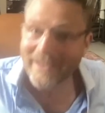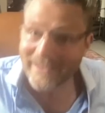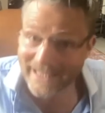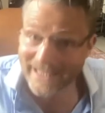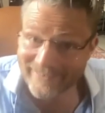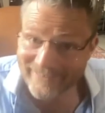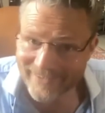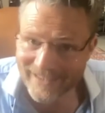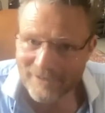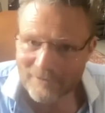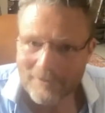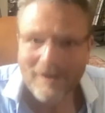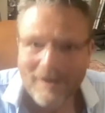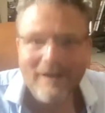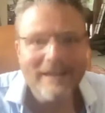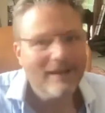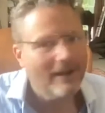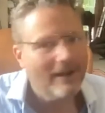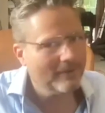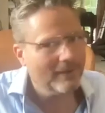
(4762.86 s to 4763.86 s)
that right?
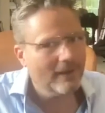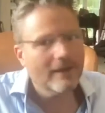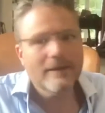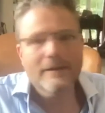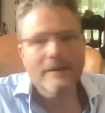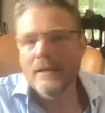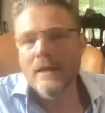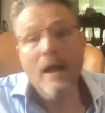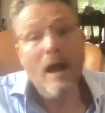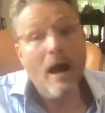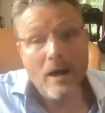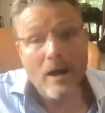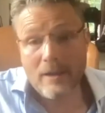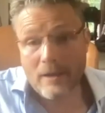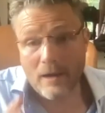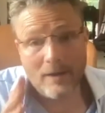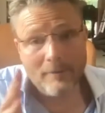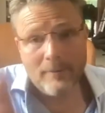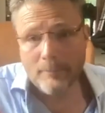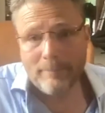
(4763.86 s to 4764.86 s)
I I,
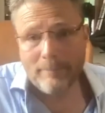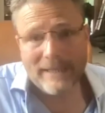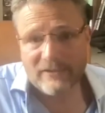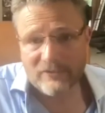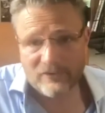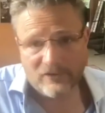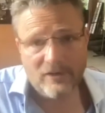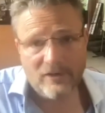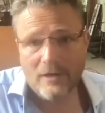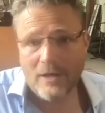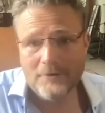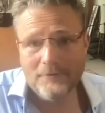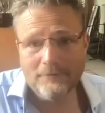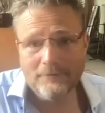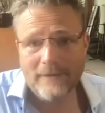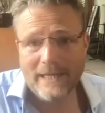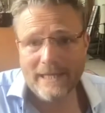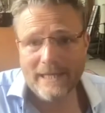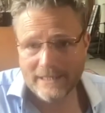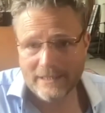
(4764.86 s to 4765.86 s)
am a big Stallone
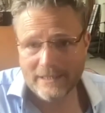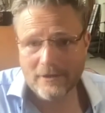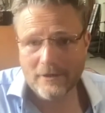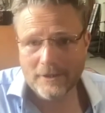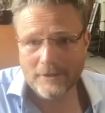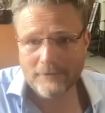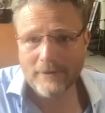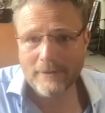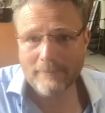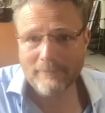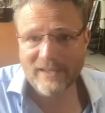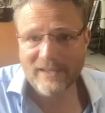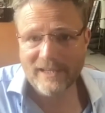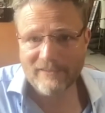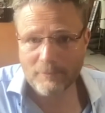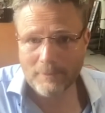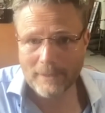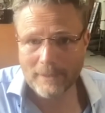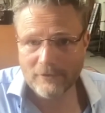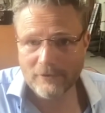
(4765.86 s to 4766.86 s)
fan. It kind of upsets
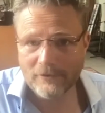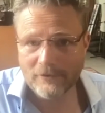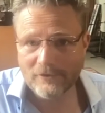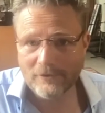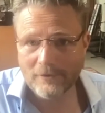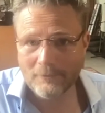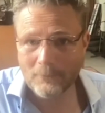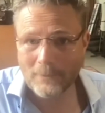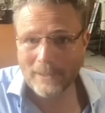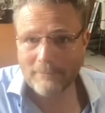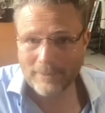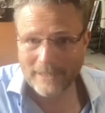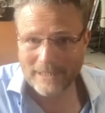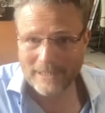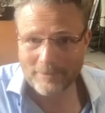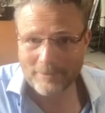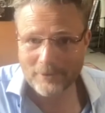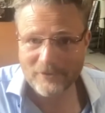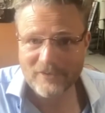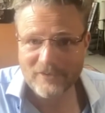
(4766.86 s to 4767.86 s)
me because when
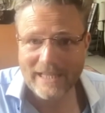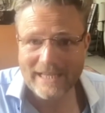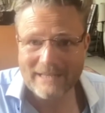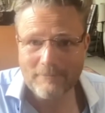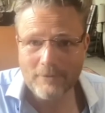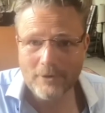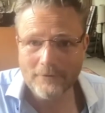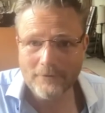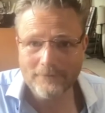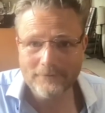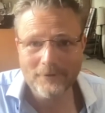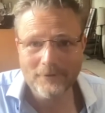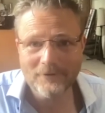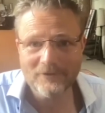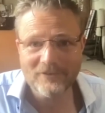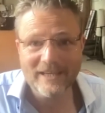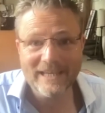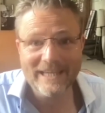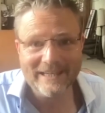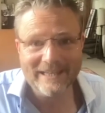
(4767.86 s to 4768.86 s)
people slag him off, because
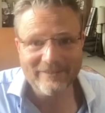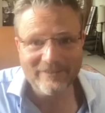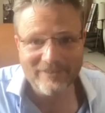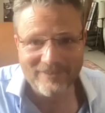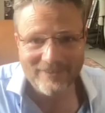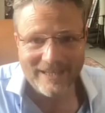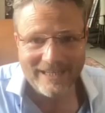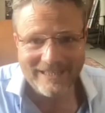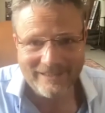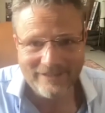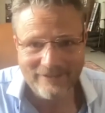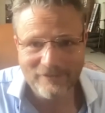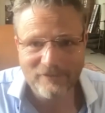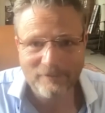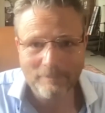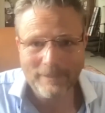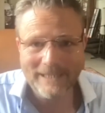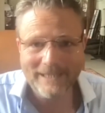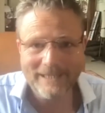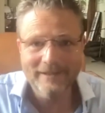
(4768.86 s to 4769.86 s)
he is seen as
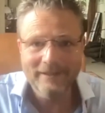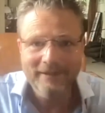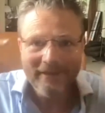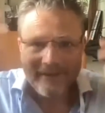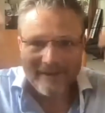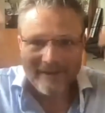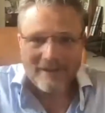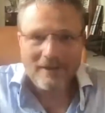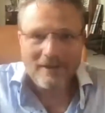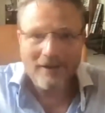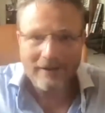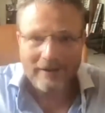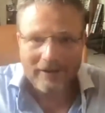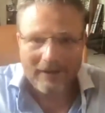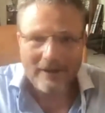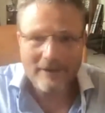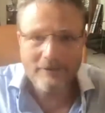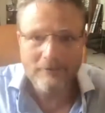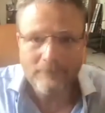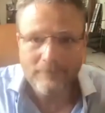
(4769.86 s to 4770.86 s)
being like
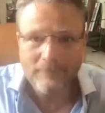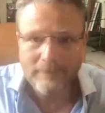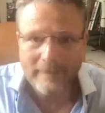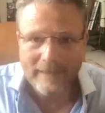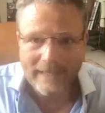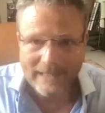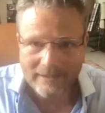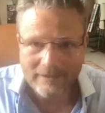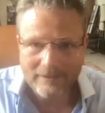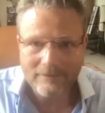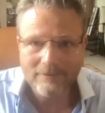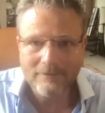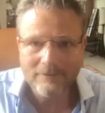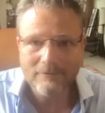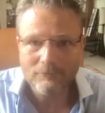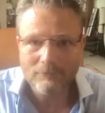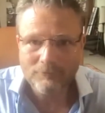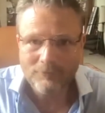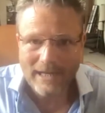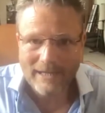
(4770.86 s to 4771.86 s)
kind of thick and
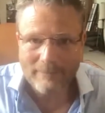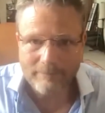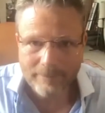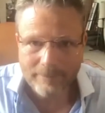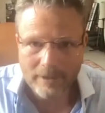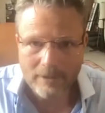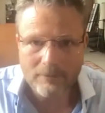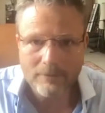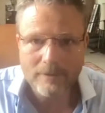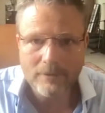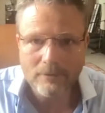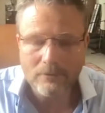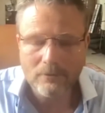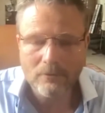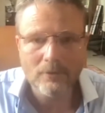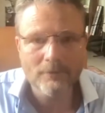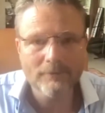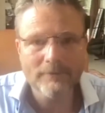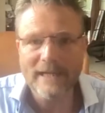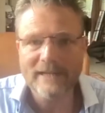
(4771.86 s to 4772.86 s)
Rambo and
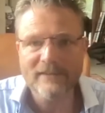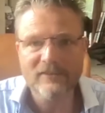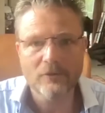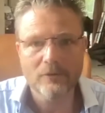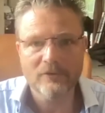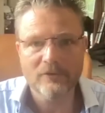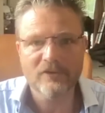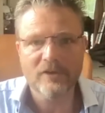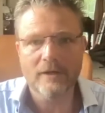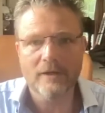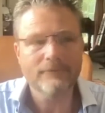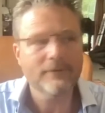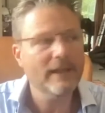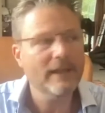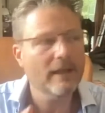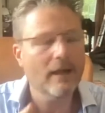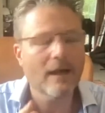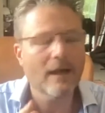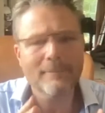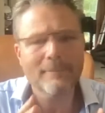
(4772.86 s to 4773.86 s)
all of that sort of stuff. He,
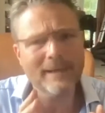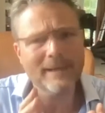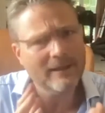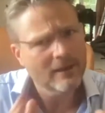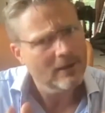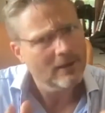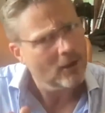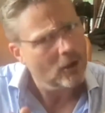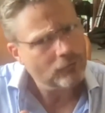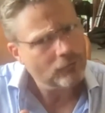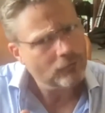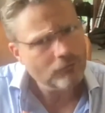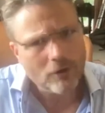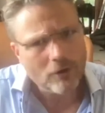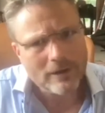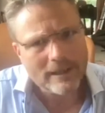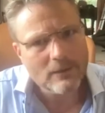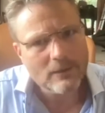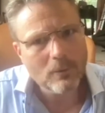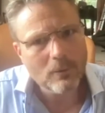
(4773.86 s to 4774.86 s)
I mean,
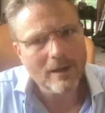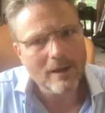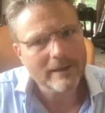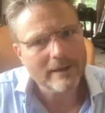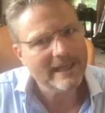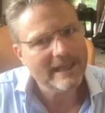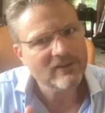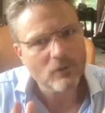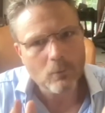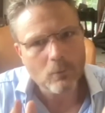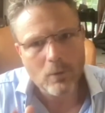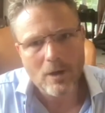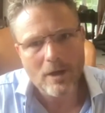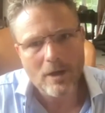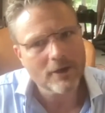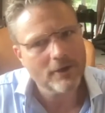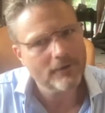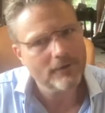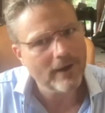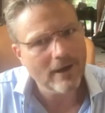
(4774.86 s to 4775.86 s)
Rocky One is a work
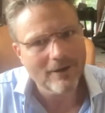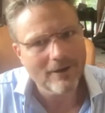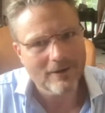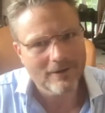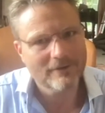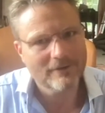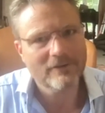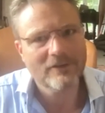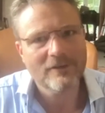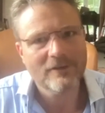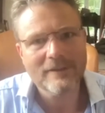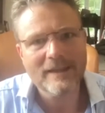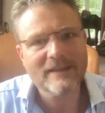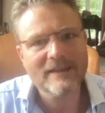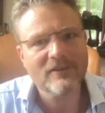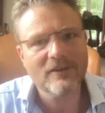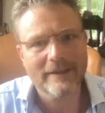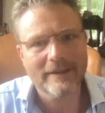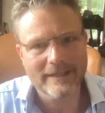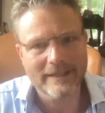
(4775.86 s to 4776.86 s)
of art. That's
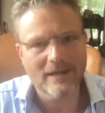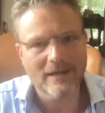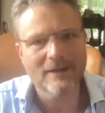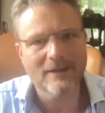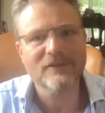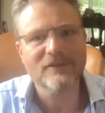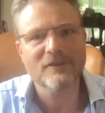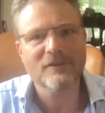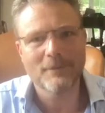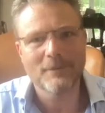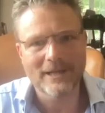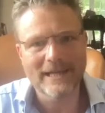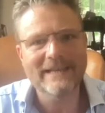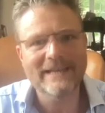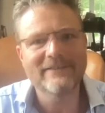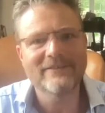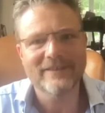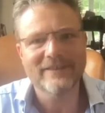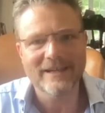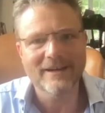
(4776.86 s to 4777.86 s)
like the ultimate
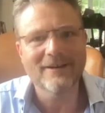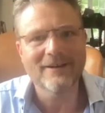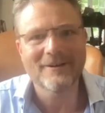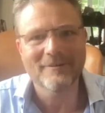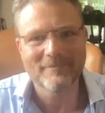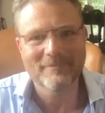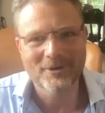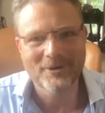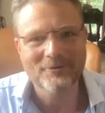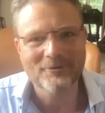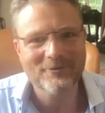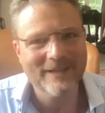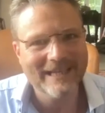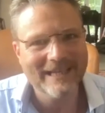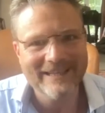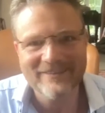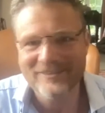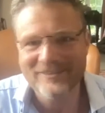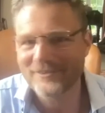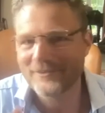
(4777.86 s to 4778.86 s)
indie art movie.
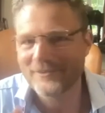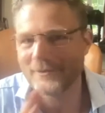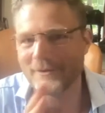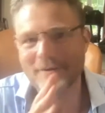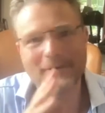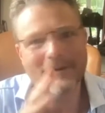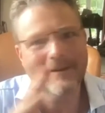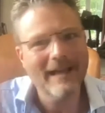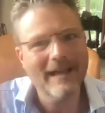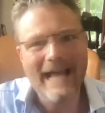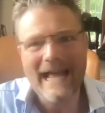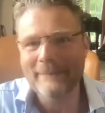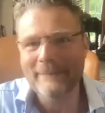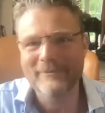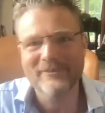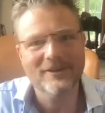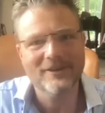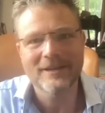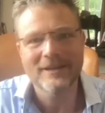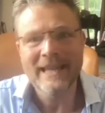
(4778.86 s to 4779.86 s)
It's
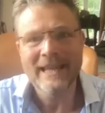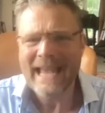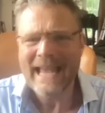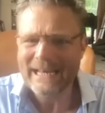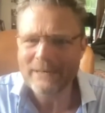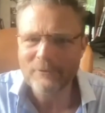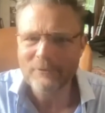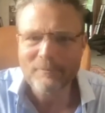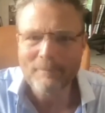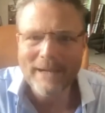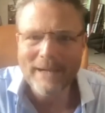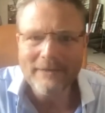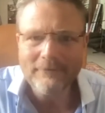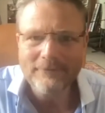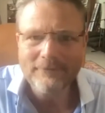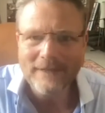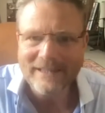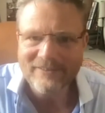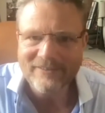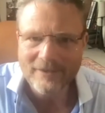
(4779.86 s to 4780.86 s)
absolutely. Yeah. It was made
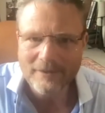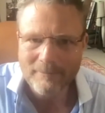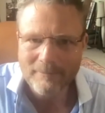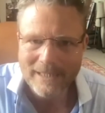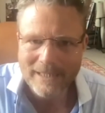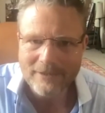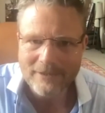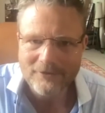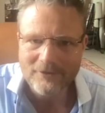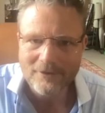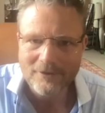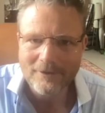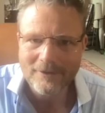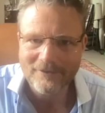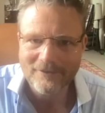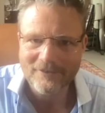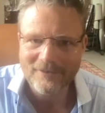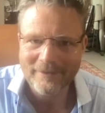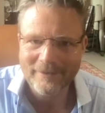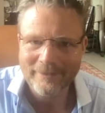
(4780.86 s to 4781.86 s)
for less than a million
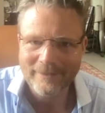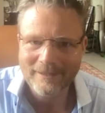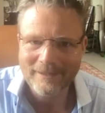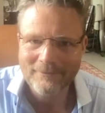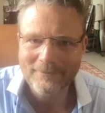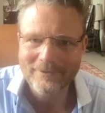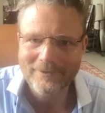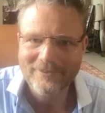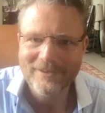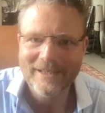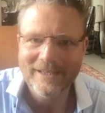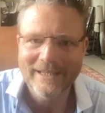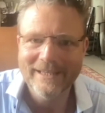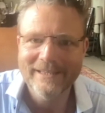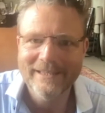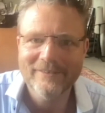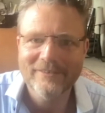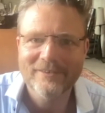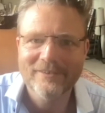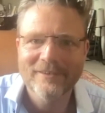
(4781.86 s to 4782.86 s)
dollars, I think, wasn't it?
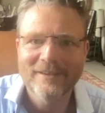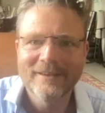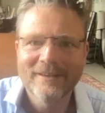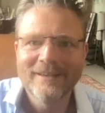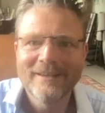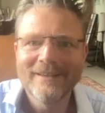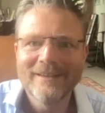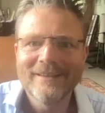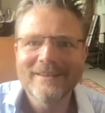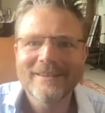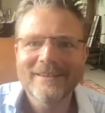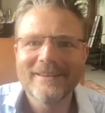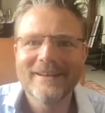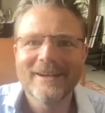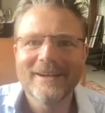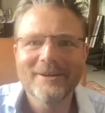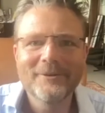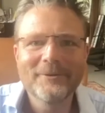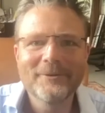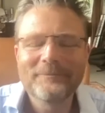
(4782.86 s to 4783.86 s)
It's, you know.
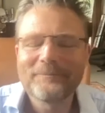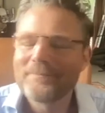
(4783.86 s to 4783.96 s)
Yeah.